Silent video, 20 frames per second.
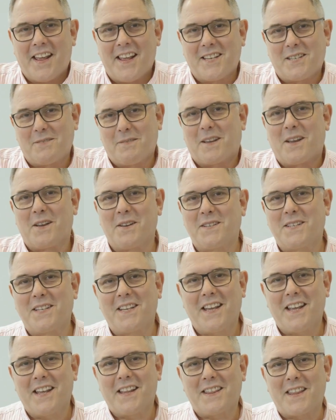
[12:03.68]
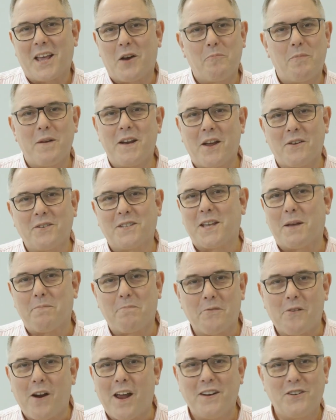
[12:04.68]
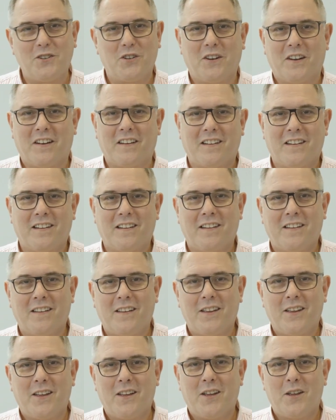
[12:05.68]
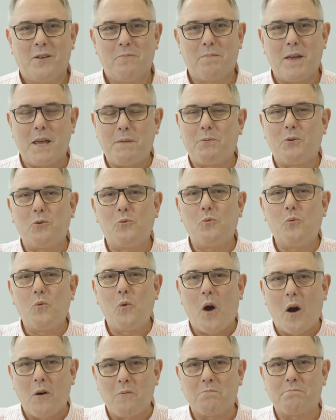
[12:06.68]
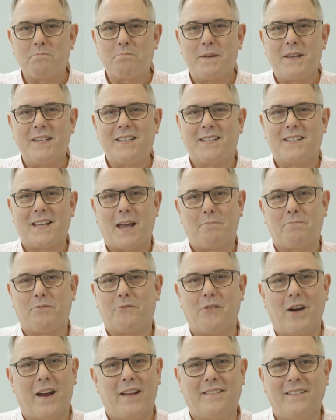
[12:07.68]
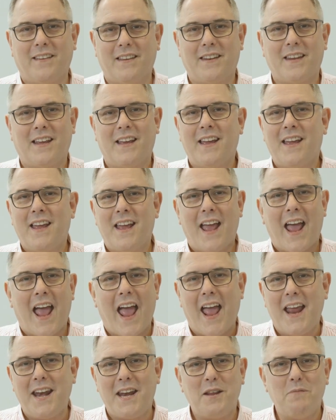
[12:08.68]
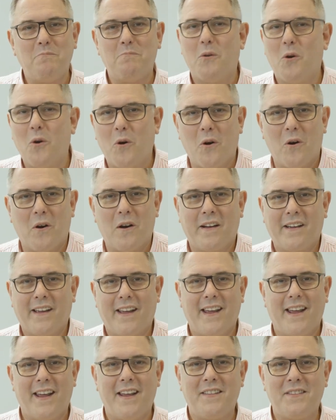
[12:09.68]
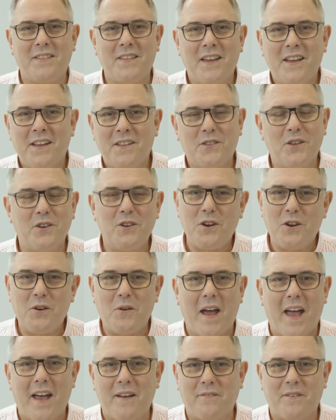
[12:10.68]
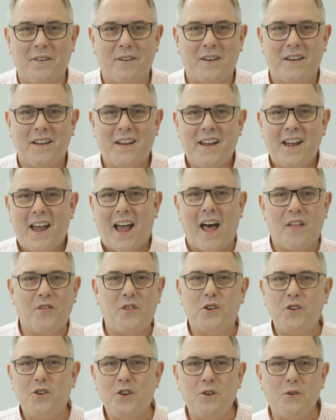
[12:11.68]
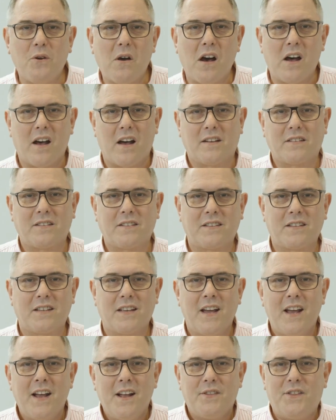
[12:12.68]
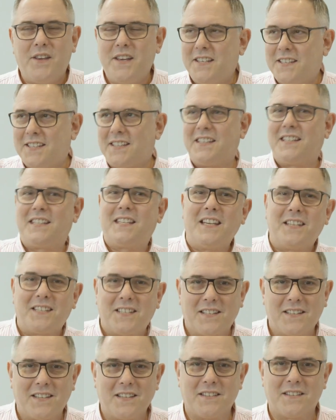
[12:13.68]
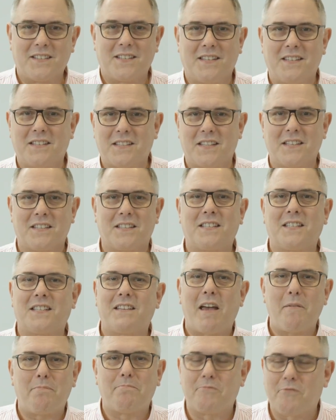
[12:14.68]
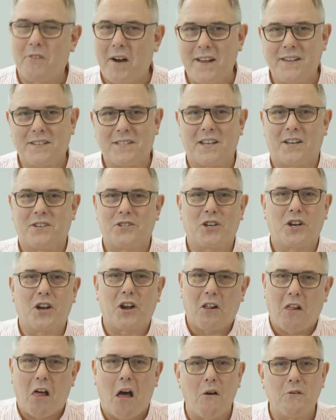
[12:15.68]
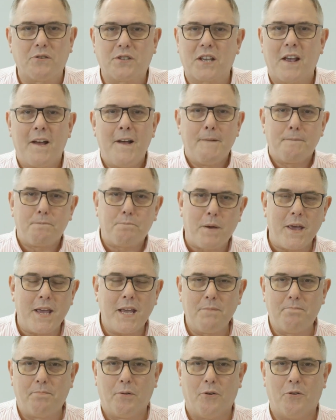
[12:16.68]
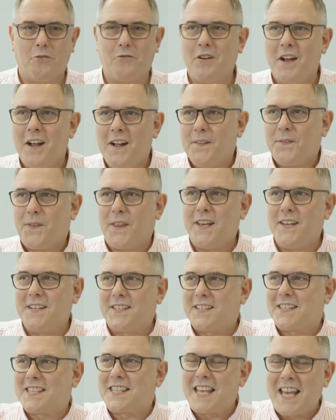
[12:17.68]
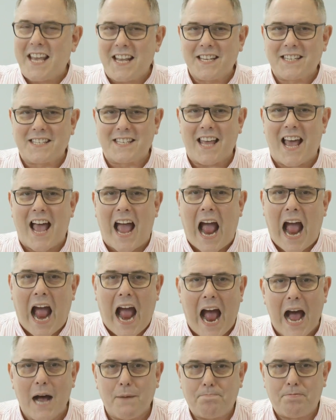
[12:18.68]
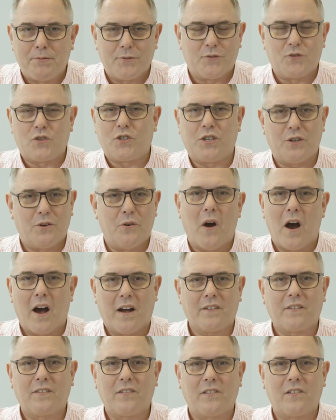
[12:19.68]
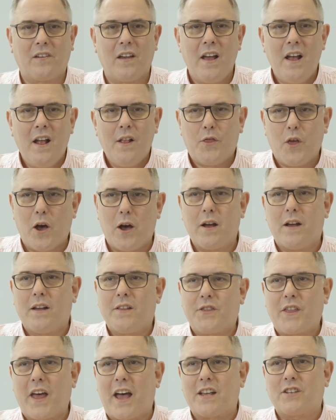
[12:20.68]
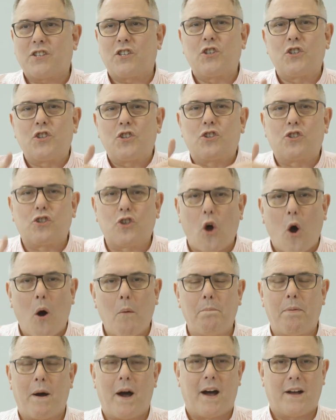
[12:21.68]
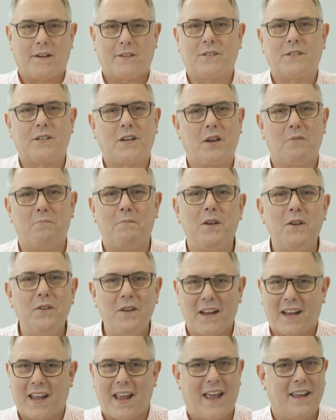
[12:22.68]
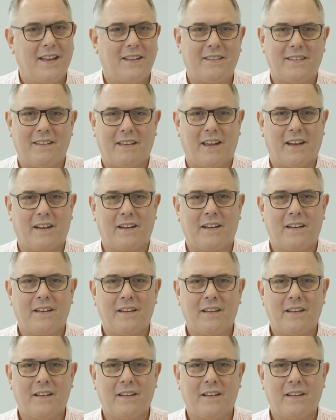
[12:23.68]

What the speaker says: is because there will be no separation. People won't be separated anymore in the new heaven and the new earth. These distances that separate such close people, these things that happen to us, that stop us communicating,